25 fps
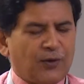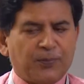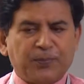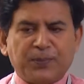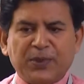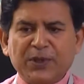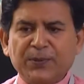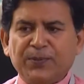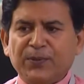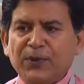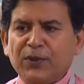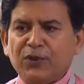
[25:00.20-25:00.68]

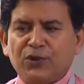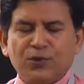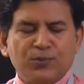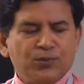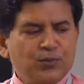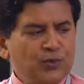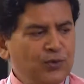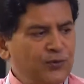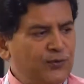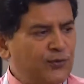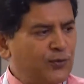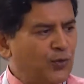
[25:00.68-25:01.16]
people to
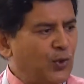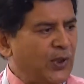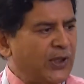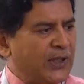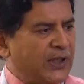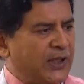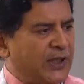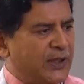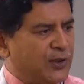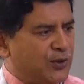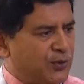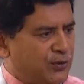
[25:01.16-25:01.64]
move
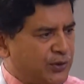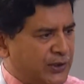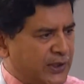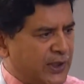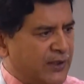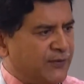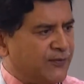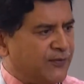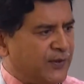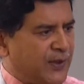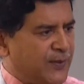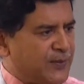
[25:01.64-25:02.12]
quickly to
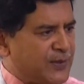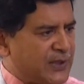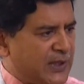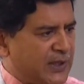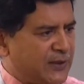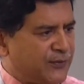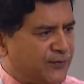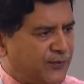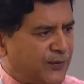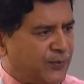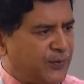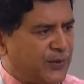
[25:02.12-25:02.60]
save
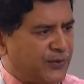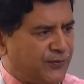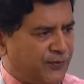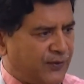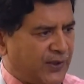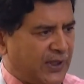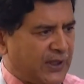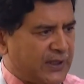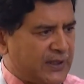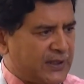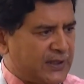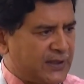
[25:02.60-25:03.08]
themselves from the
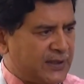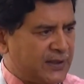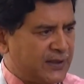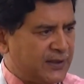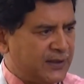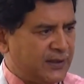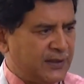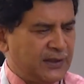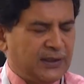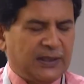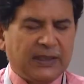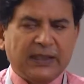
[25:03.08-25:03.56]
floods.
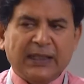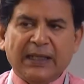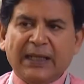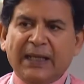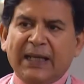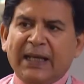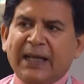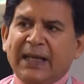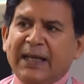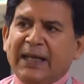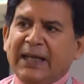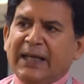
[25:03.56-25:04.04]

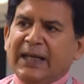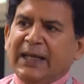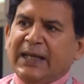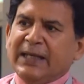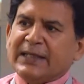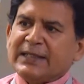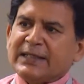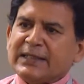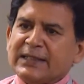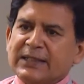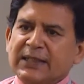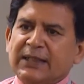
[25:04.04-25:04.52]

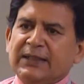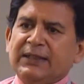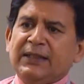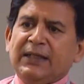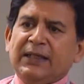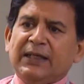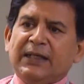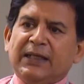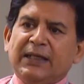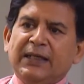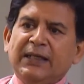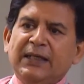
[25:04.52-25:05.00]

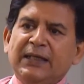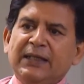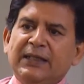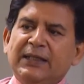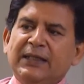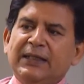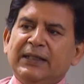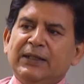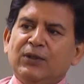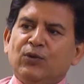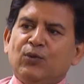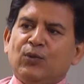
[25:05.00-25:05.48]
Suddenly,
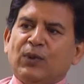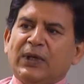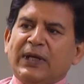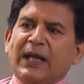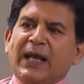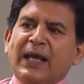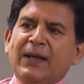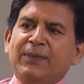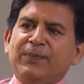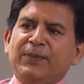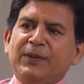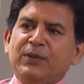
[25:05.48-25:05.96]
what
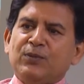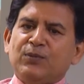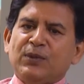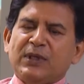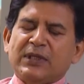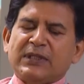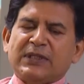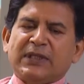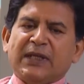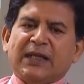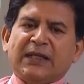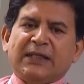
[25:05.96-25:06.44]
happened
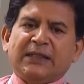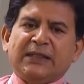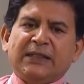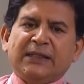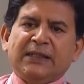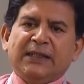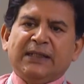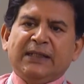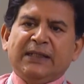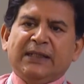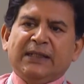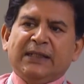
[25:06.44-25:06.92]
was that
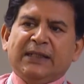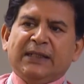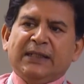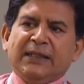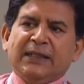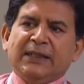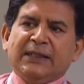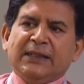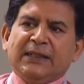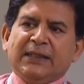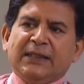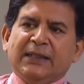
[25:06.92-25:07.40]

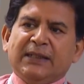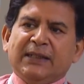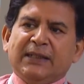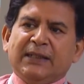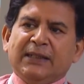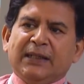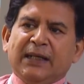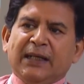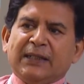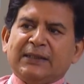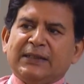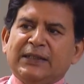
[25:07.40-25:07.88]

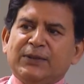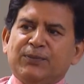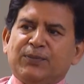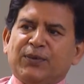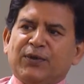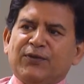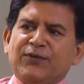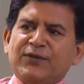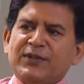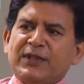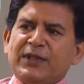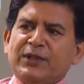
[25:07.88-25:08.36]
I think
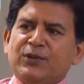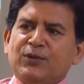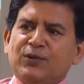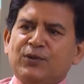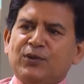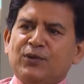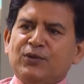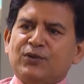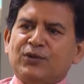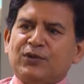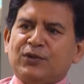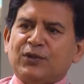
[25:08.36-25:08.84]
Professor
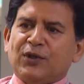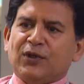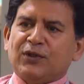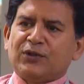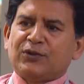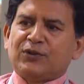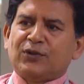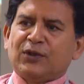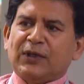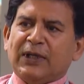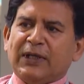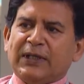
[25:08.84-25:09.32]
Yunus
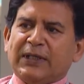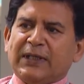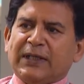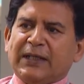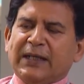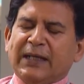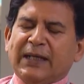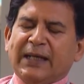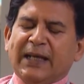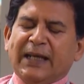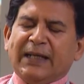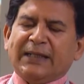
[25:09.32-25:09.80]
also had a
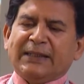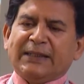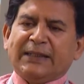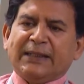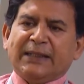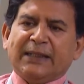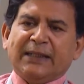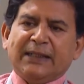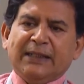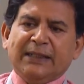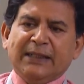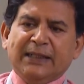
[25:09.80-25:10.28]
hand
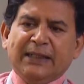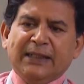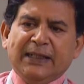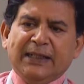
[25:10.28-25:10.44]
there.